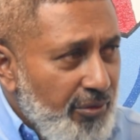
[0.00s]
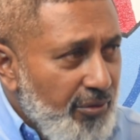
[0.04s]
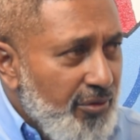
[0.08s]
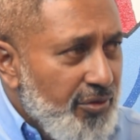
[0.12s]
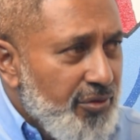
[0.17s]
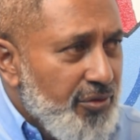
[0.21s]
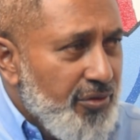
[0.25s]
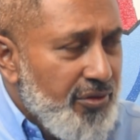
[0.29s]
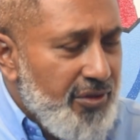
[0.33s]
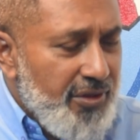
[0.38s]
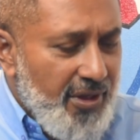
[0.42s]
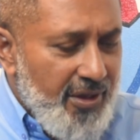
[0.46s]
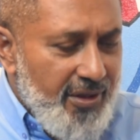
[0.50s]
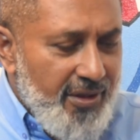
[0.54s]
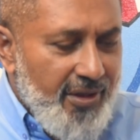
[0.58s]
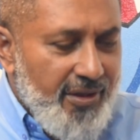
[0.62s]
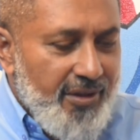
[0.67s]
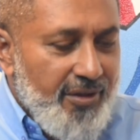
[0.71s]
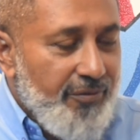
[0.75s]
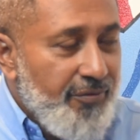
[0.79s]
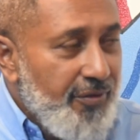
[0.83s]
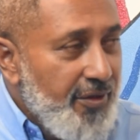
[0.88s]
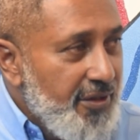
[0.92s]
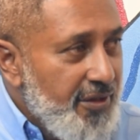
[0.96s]
You also shared
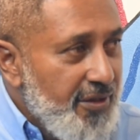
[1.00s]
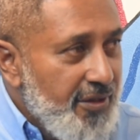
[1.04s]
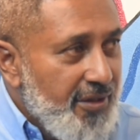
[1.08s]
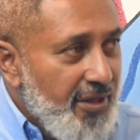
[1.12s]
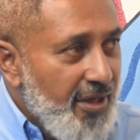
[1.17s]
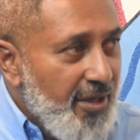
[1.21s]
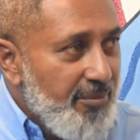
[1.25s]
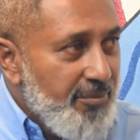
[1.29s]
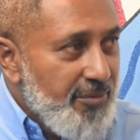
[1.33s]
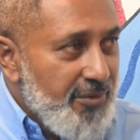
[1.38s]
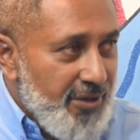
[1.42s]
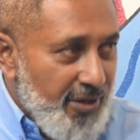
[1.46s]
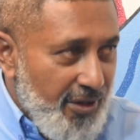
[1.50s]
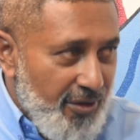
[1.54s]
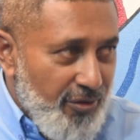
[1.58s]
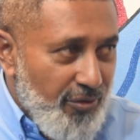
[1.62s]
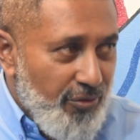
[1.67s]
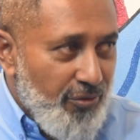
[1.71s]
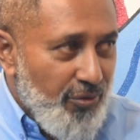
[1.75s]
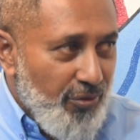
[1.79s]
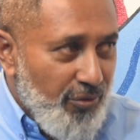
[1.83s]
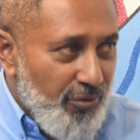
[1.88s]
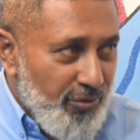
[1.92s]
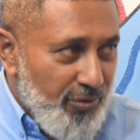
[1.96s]
that the Fiji Times
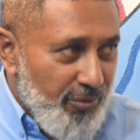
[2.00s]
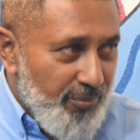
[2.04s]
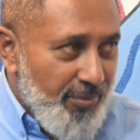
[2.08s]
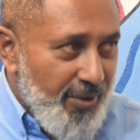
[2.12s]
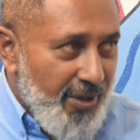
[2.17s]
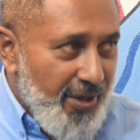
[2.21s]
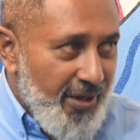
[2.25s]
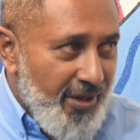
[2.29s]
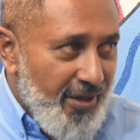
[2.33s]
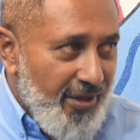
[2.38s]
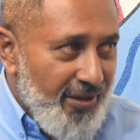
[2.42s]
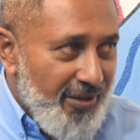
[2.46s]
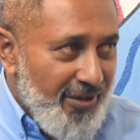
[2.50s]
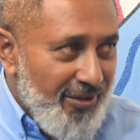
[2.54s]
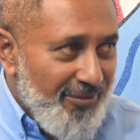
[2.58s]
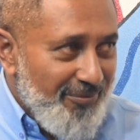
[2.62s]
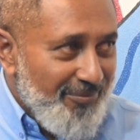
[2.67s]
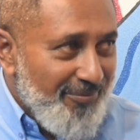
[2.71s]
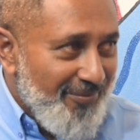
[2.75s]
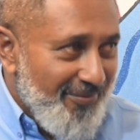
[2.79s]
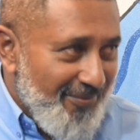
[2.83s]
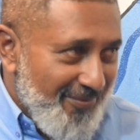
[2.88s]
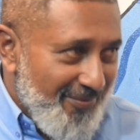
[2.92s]
had a role to play.